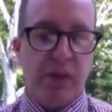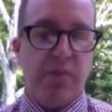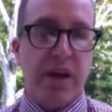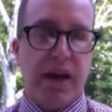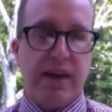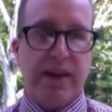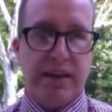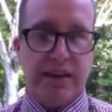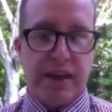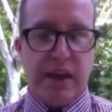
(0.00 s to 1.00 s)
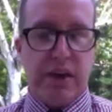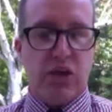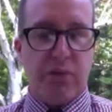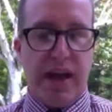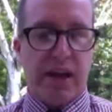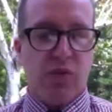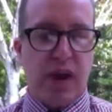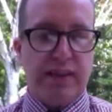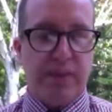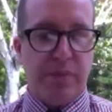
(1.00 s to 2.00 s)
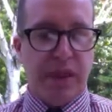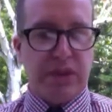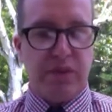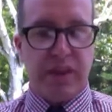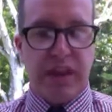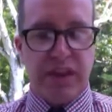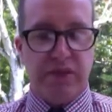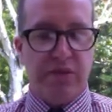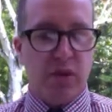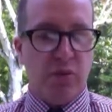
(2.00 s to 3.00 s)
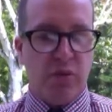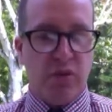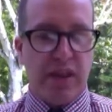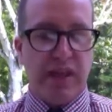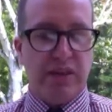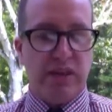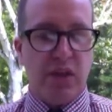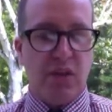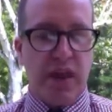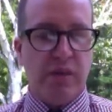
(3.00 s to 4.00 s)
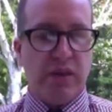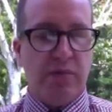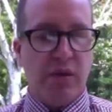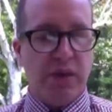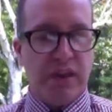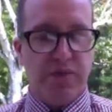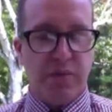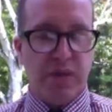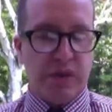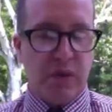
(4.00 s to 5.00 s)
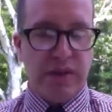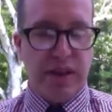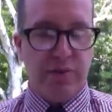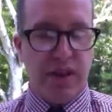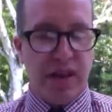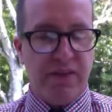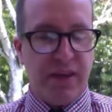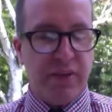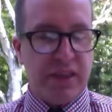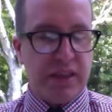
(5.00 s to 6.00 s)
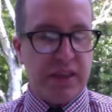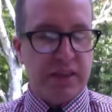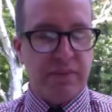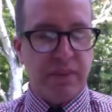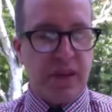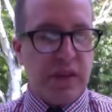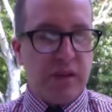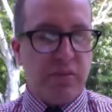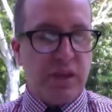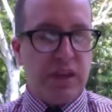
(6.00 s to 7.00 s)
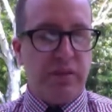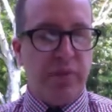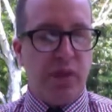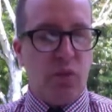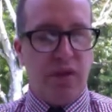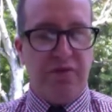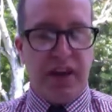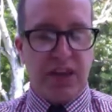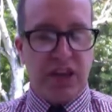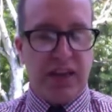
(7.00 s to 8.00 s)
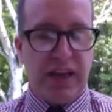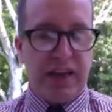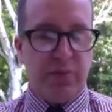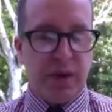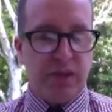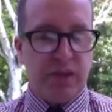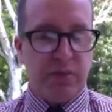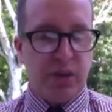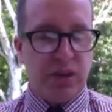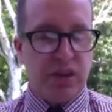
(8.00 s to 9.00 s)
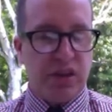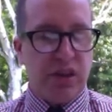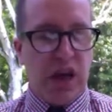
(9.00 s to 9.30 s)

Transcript: Behind us, a dramatic rise in pitch from the ancient photo booth let us know that it was about to give birth to our damp line of images. The machine made one final shake and the pictures emerged.